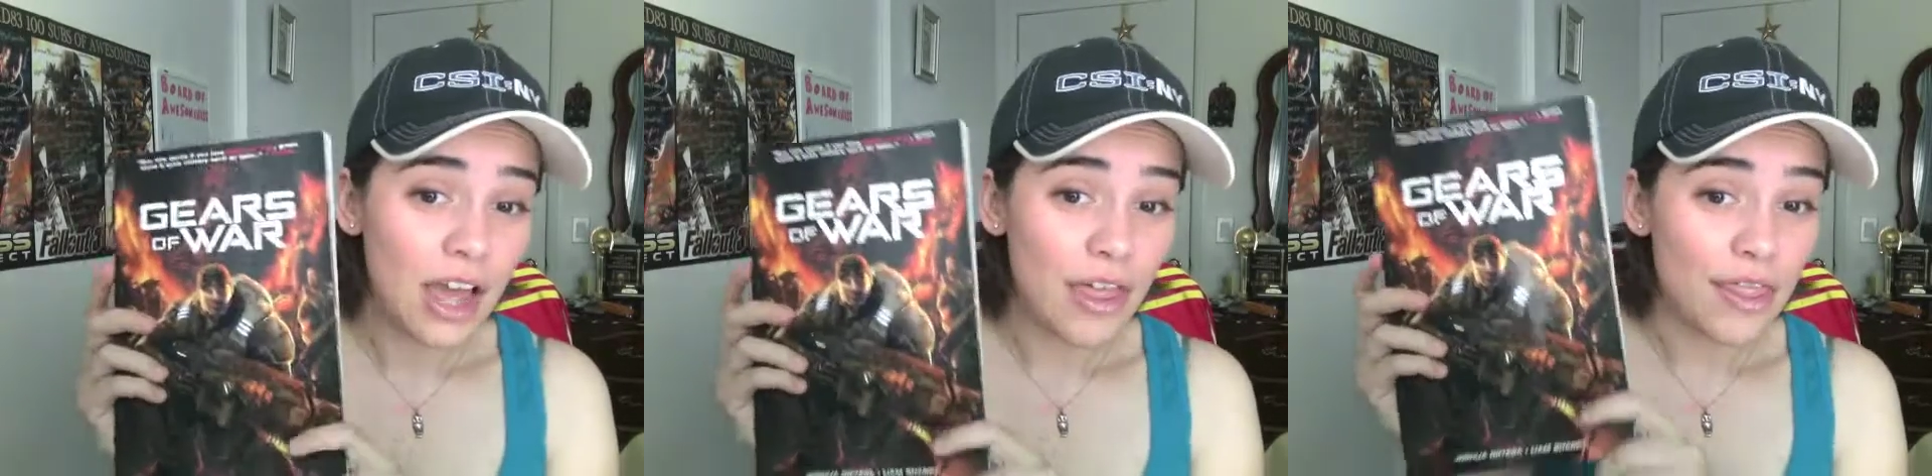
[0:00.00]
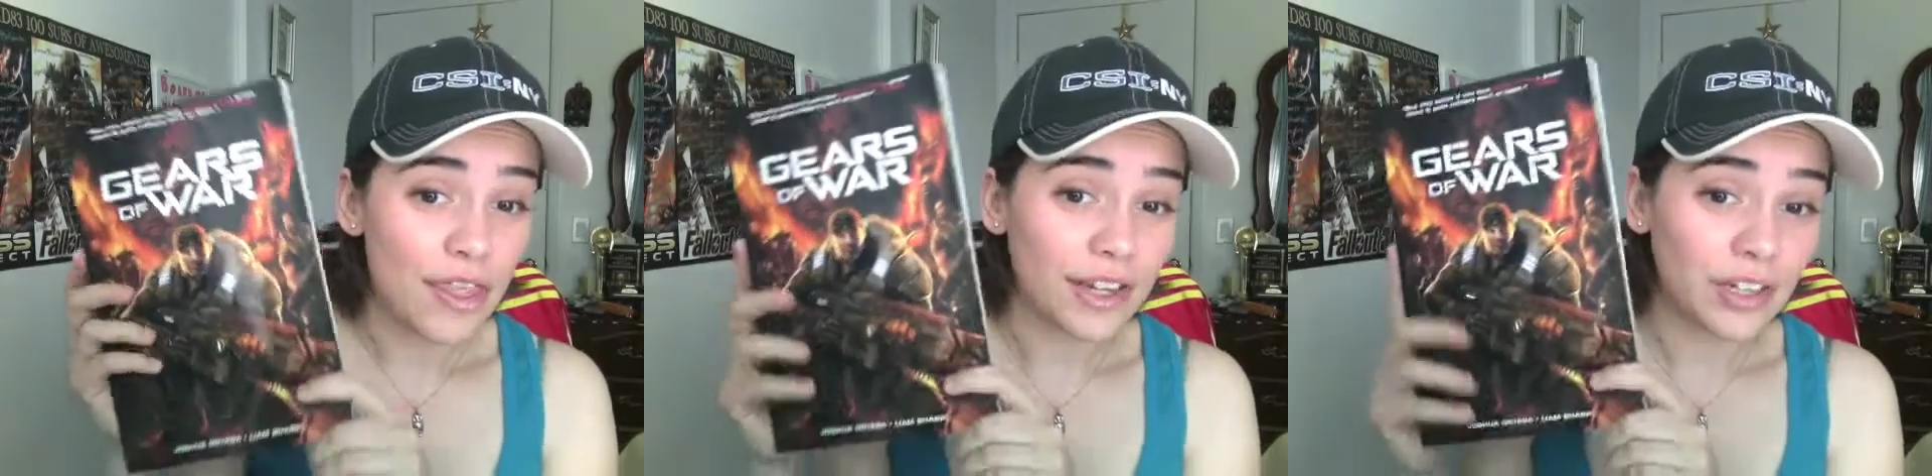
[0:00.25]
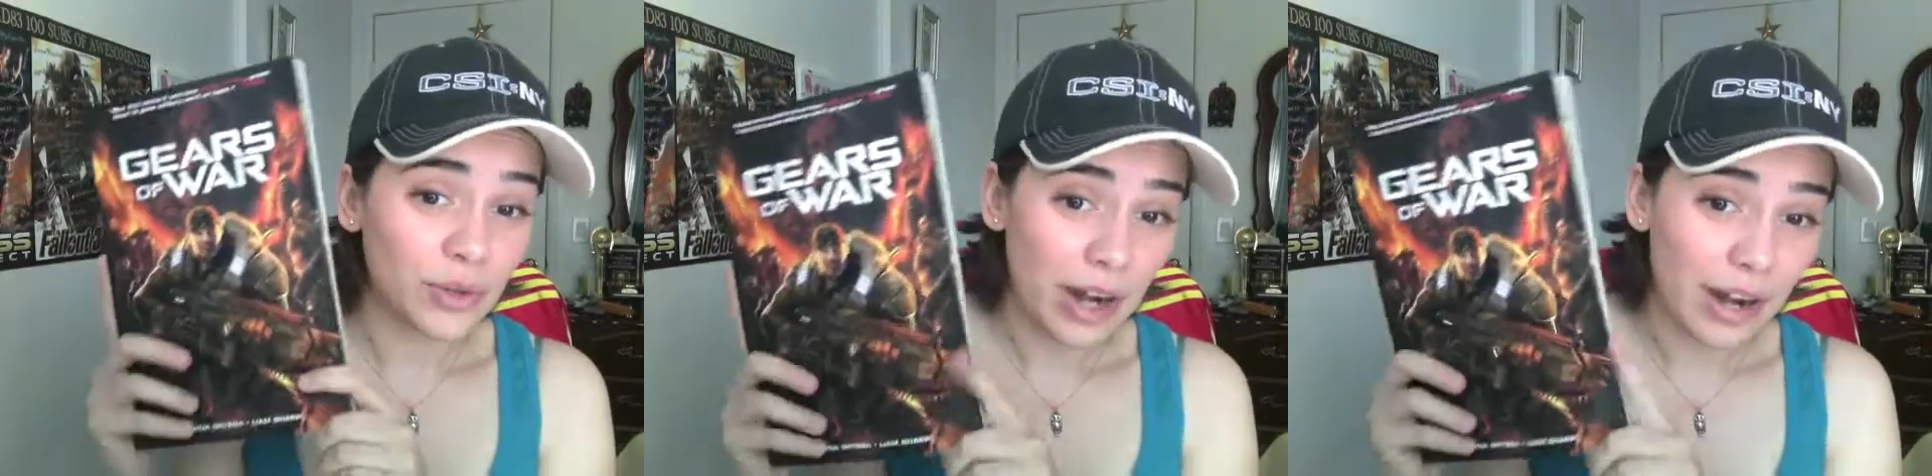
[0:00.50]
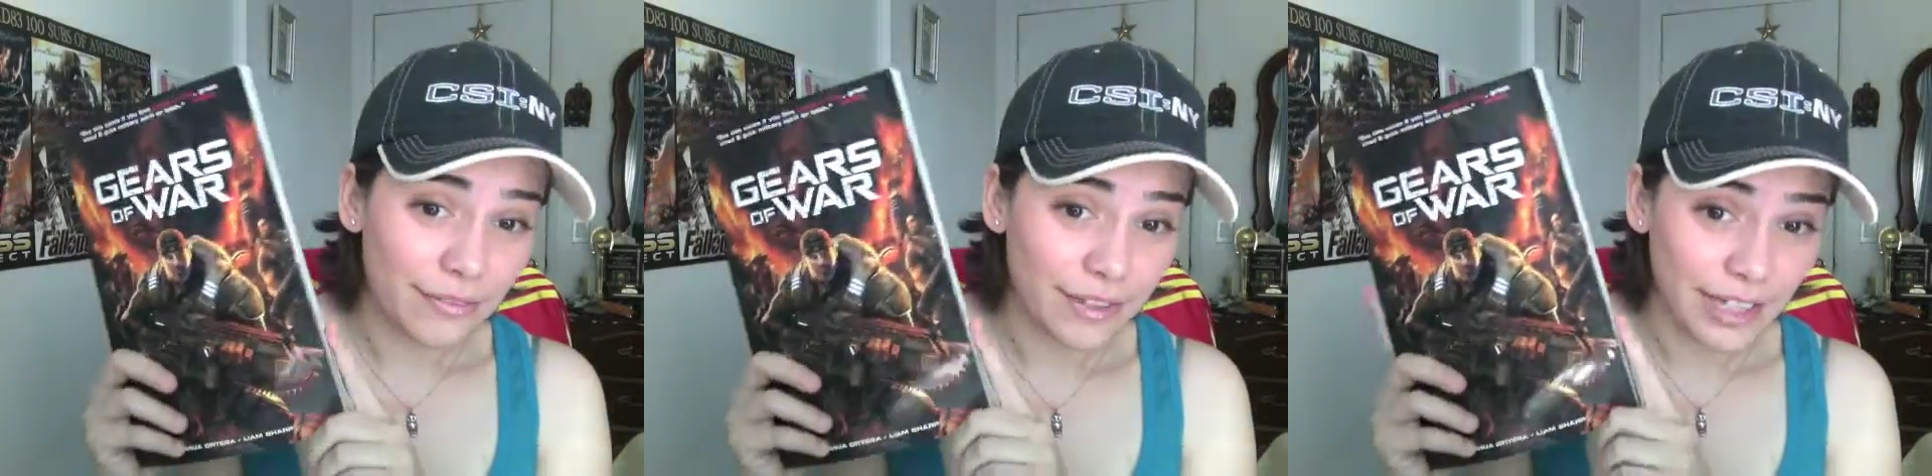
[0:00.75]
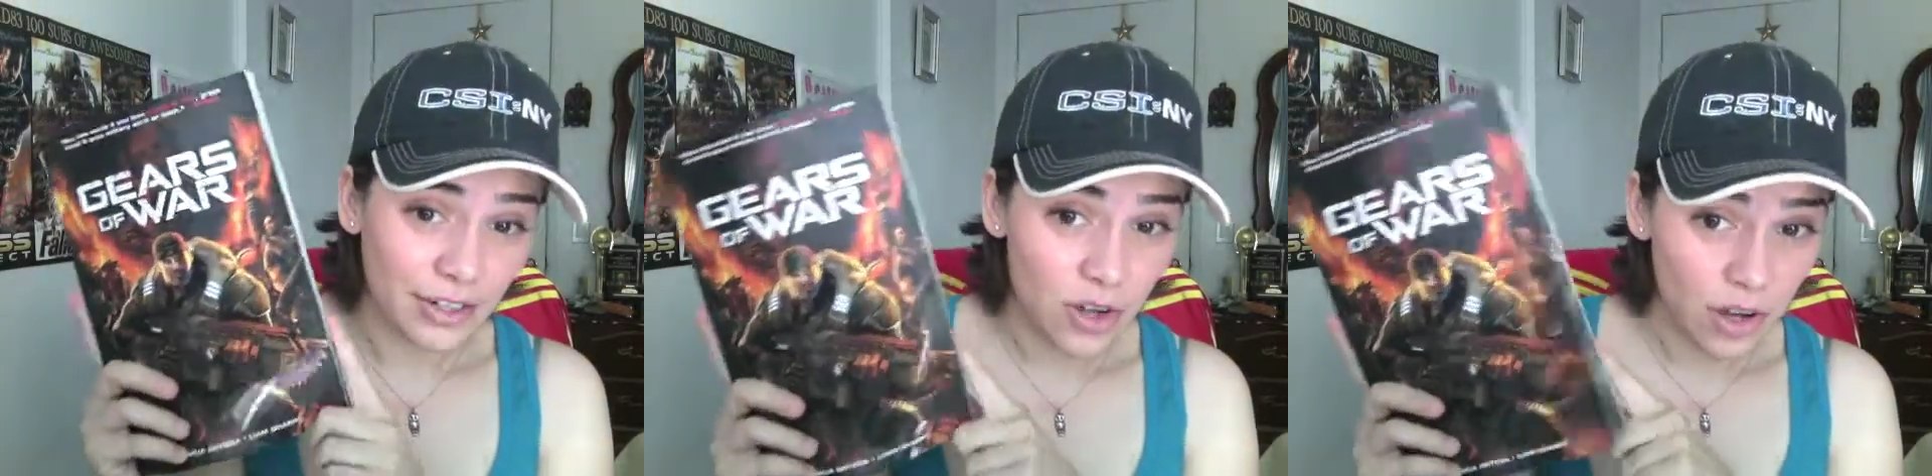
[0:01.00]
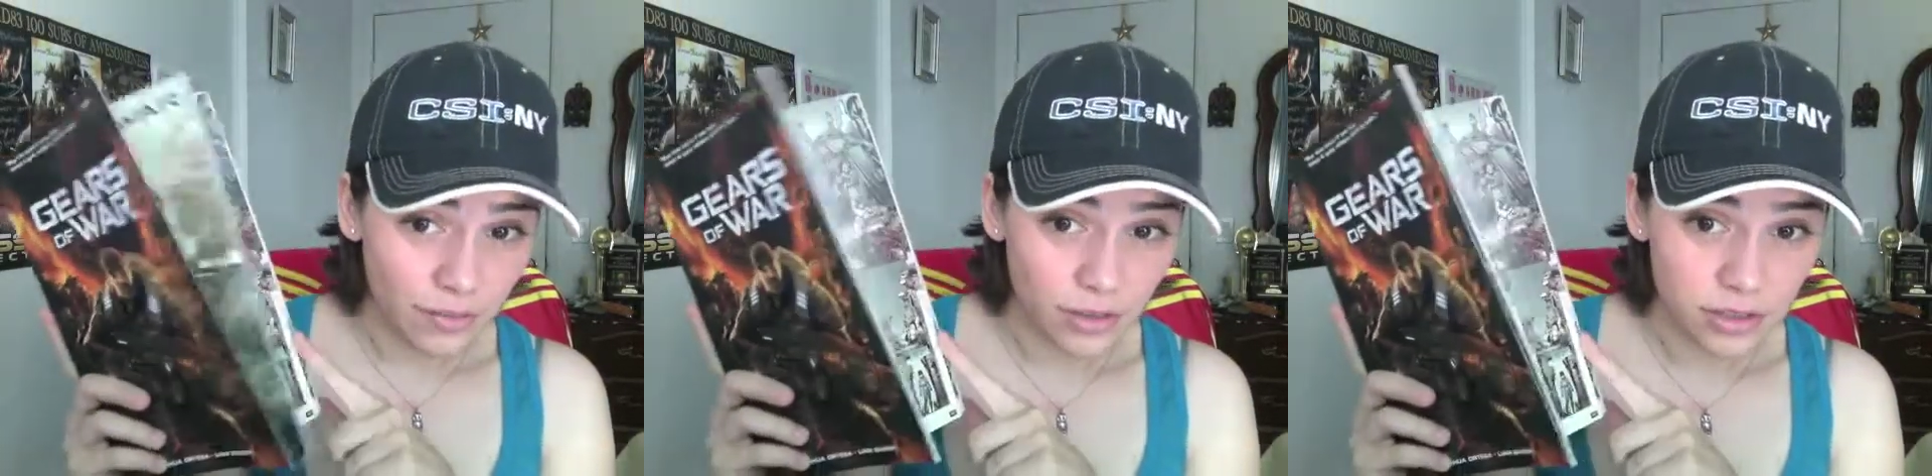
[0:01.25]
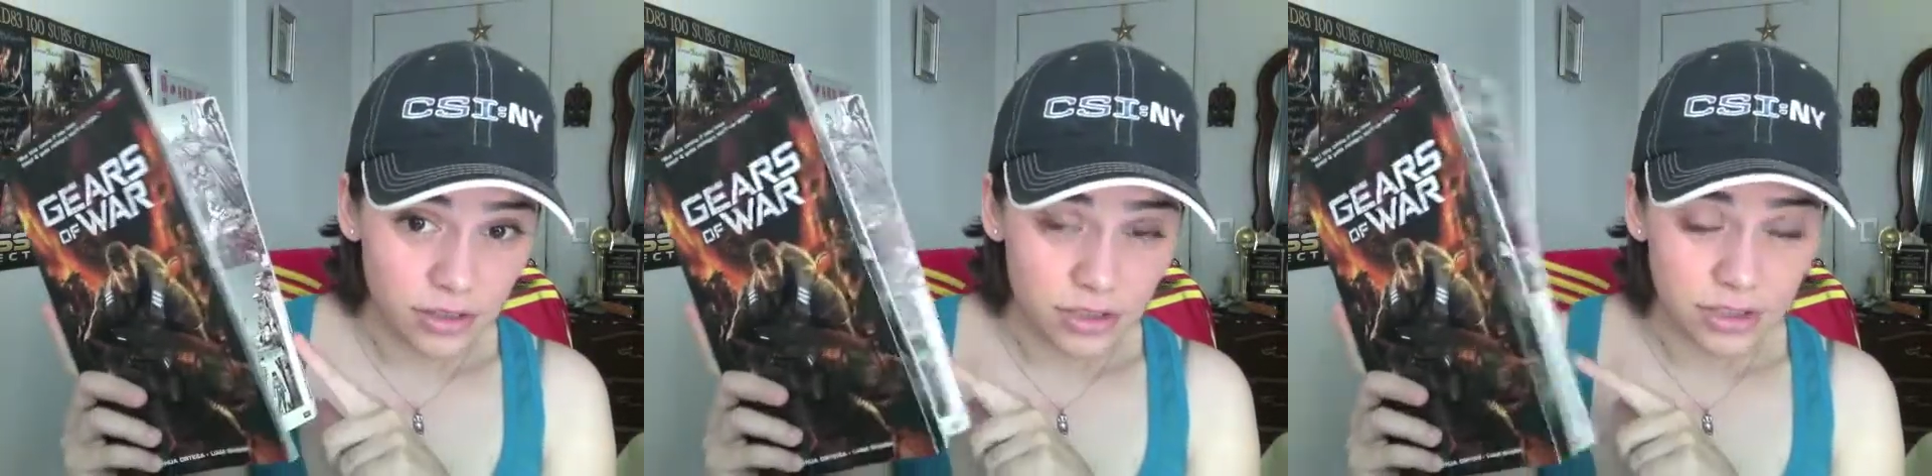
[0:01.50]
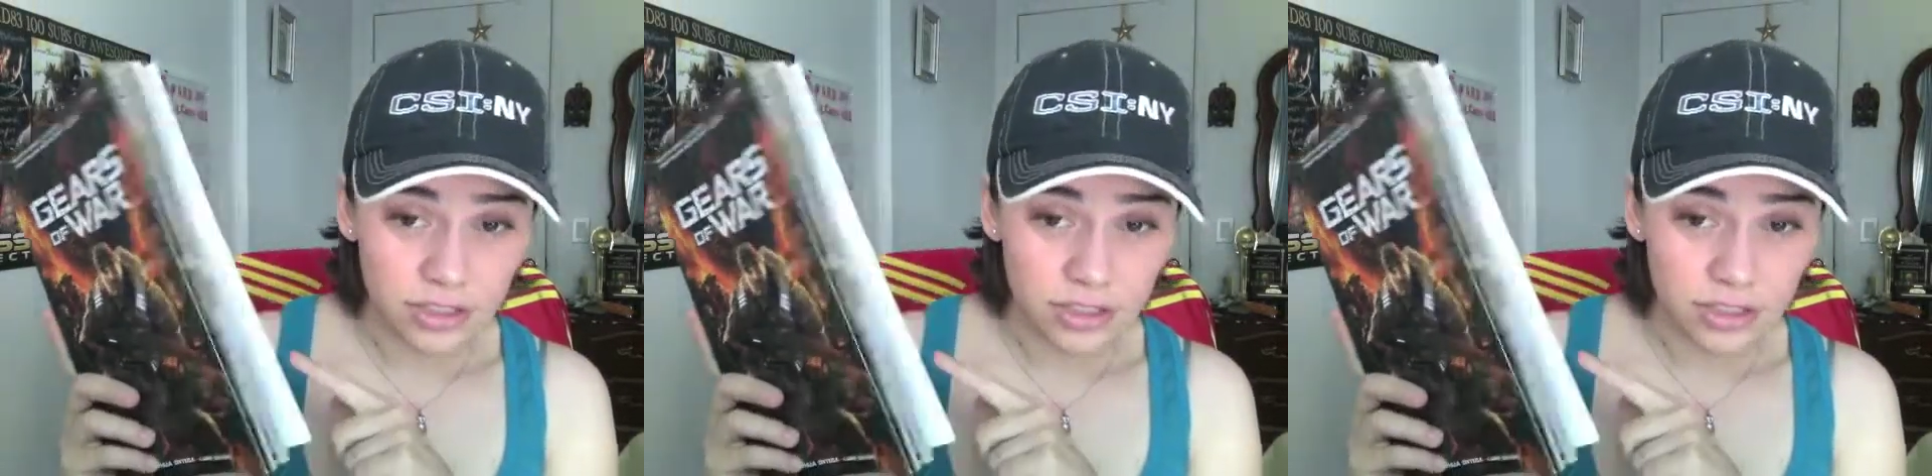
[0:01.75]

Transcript: the graphic novel.